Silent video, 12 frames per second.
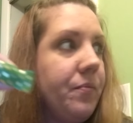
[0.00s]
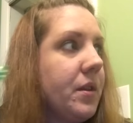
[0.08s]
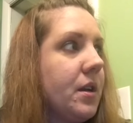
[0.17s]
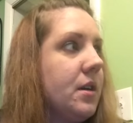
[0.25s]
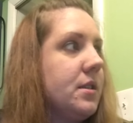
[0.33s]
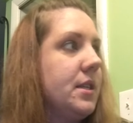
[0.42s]

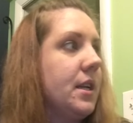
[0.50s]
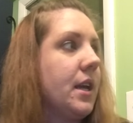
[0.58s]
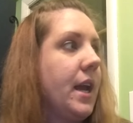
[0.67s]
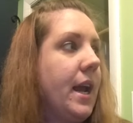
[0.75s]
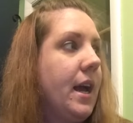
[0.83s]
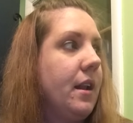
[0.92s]
because it
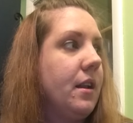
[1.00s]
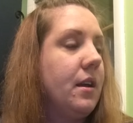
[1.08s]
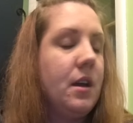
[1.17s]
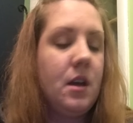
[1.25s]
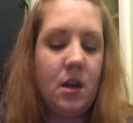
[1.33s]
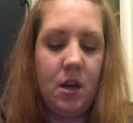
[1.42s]
can
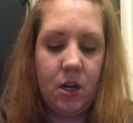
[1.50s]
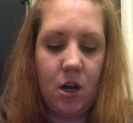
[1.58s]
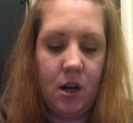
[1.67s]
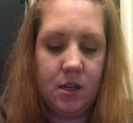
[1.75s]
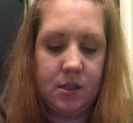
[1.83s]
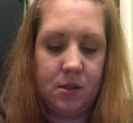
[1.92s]

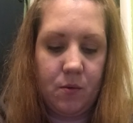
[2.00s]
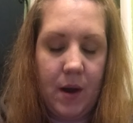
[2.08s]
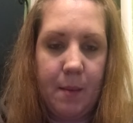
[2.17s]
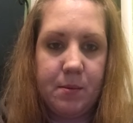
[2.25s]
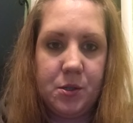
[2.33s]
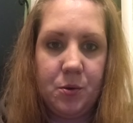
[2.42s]
cause the
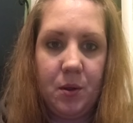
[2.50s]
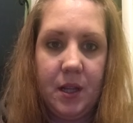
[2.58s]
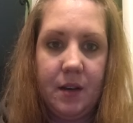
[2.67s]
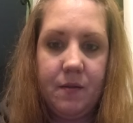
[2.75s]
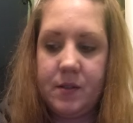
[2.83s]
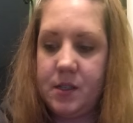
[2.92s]
wrap to
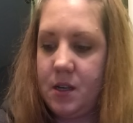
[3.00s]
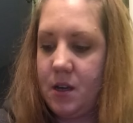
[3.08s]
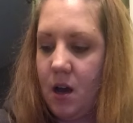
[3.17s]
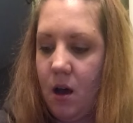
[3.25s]
lift.